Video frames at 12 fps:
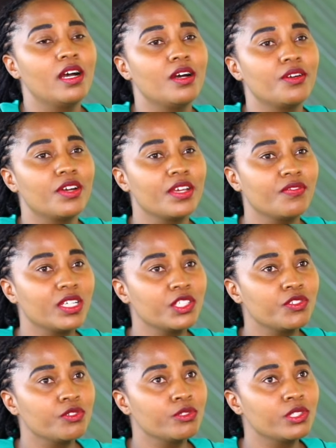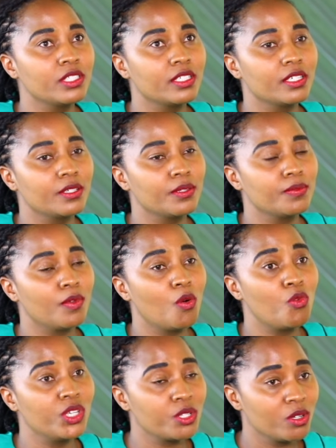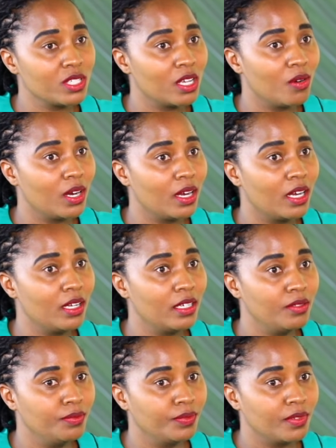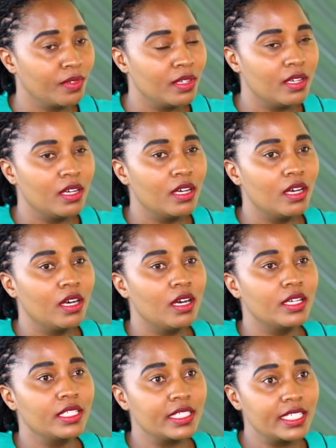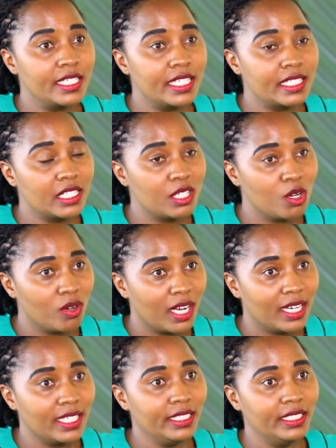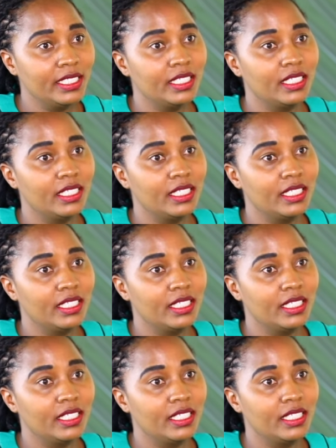Uh, Ryaivas Foods, uh, we source our ingredients locally